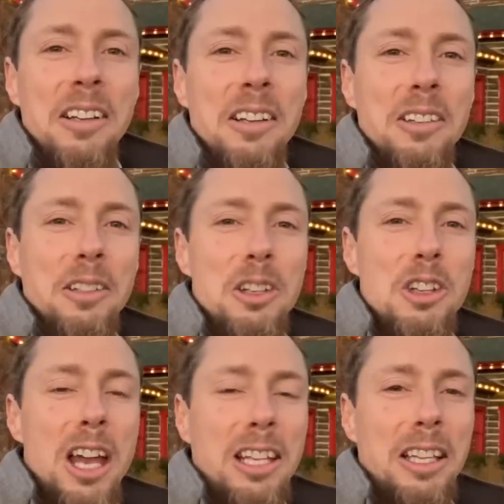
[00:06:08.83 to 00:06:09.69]
So
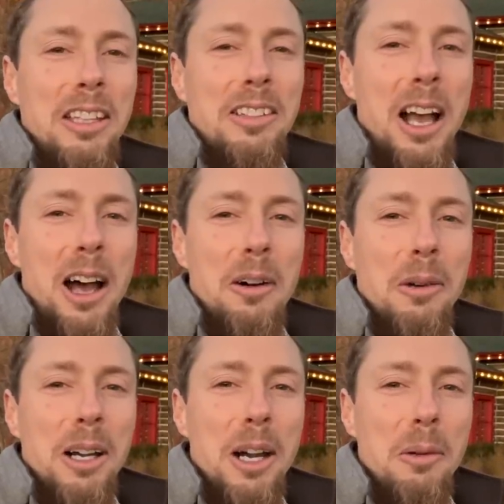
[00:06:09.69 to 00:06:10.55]
check this out.
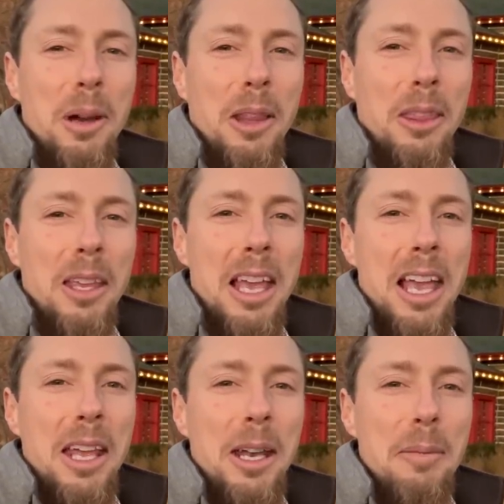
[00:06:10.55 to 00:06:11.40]
We're here with
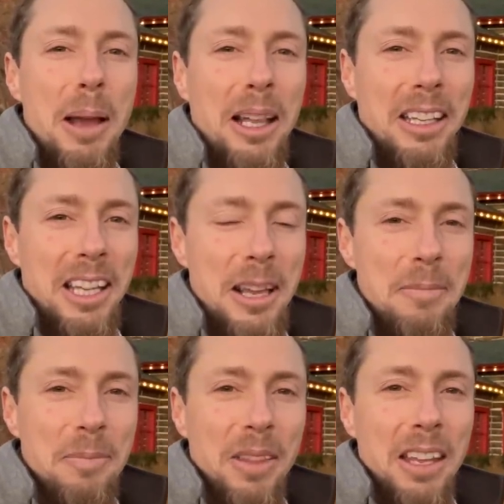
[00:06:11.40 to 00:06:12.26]
Ed and
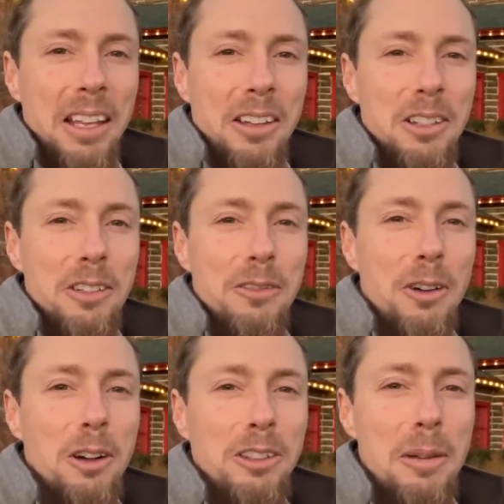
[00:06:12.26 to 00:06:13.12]
Melody. There's some
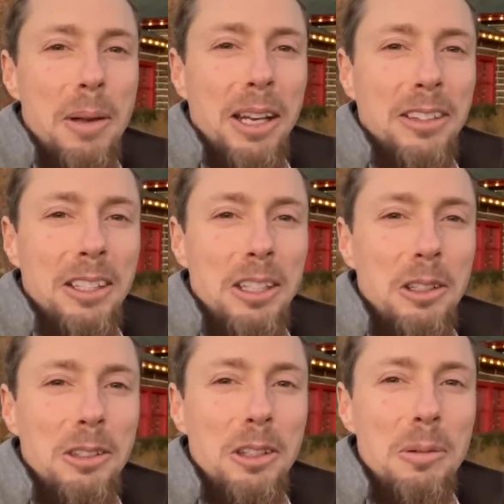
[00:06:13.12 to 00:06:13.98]
folks that met us at
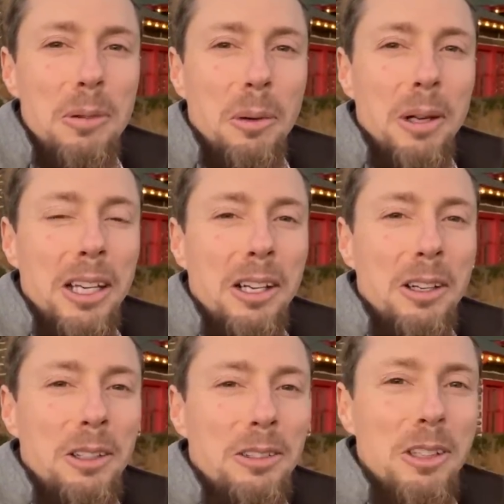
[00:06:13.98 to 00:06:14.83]
YouTube, and we'll
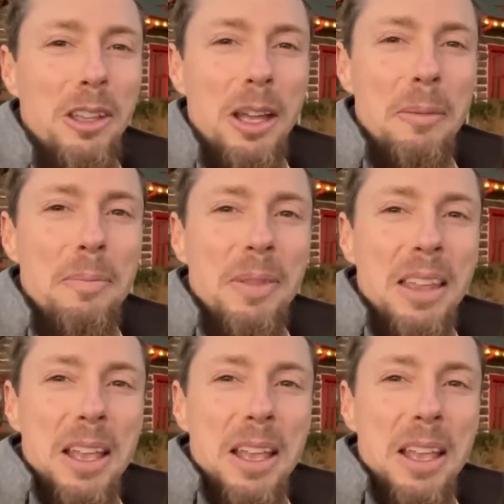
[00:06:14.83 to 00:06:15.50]
introduce you to them.